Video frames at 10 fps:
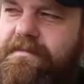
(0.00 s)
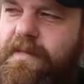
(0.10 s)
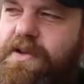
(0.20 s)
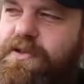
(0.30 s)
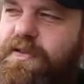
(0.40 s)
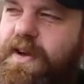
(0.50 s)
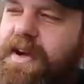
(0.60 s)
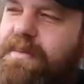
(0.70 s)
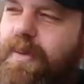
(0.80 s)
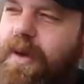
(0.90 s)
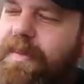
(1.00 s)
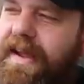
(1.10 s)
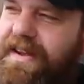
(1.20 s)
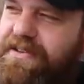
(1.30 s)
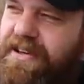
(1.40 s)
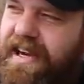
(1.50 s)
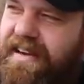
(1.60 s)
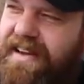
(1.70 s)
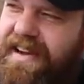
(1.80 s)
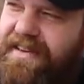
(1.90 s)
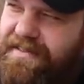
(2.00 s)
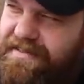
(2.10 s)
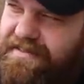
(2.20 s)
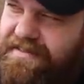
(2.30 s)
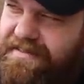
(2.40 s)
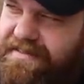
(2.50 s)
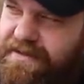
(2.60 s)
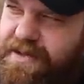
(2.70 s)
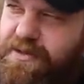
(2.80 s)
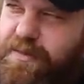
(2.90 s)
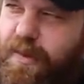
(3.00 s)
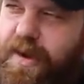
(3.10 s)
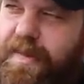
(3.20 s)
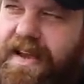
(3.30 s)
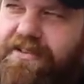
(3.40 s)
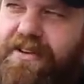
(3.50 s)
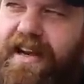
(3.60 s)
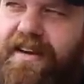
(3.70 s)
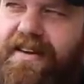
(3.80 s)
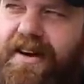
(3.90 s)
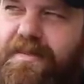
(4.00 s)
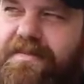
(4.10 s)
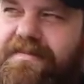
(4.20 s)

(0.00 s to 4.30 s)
When'd you fucking boy band your hair out? Huh? When'd you boy band your hair up?